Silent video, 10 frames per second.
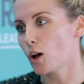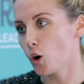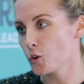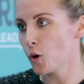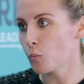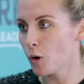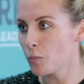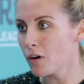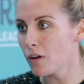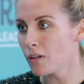on your
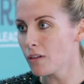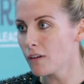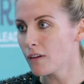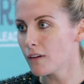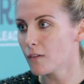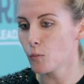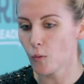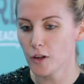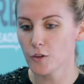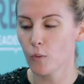mobile
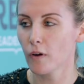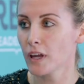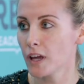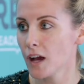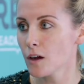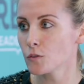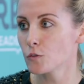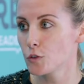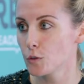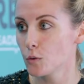while you're working
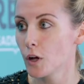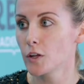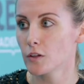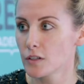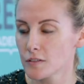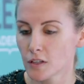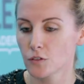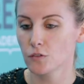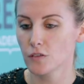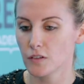out, to you're listening
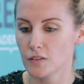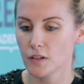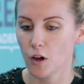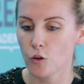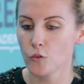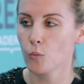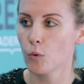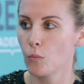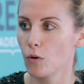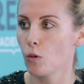to Jay-Z on your
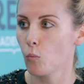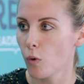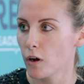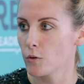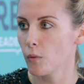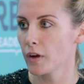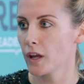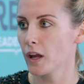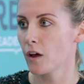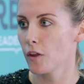mobile while you're
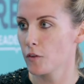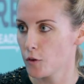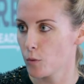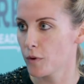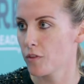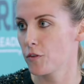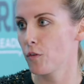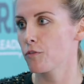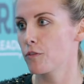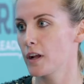working out and you're with your
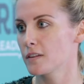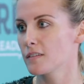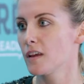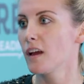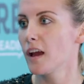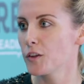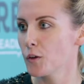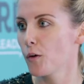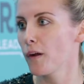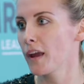friends and
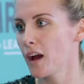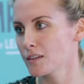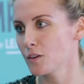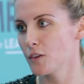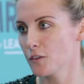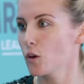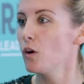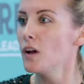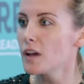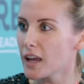you're going out after. So
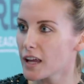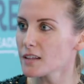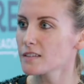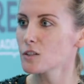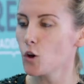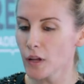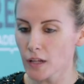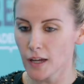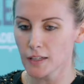it's going